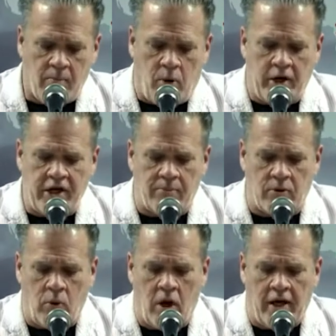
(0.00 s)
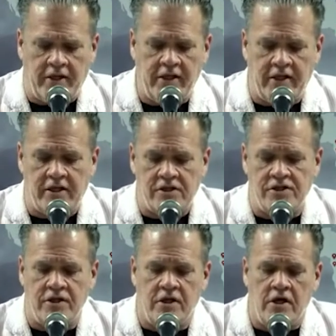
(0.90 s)
Point number one
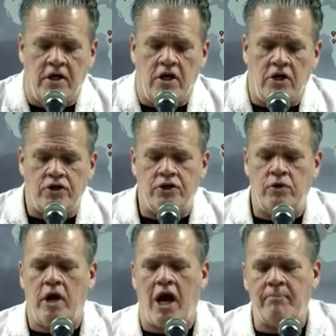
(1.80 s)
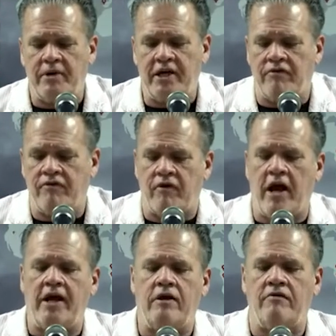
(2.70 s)
is, do not be
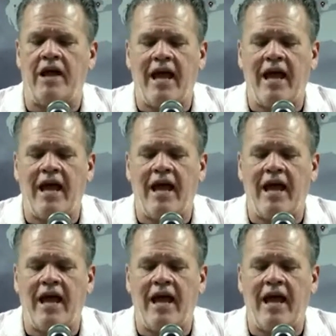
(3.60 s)
afraid of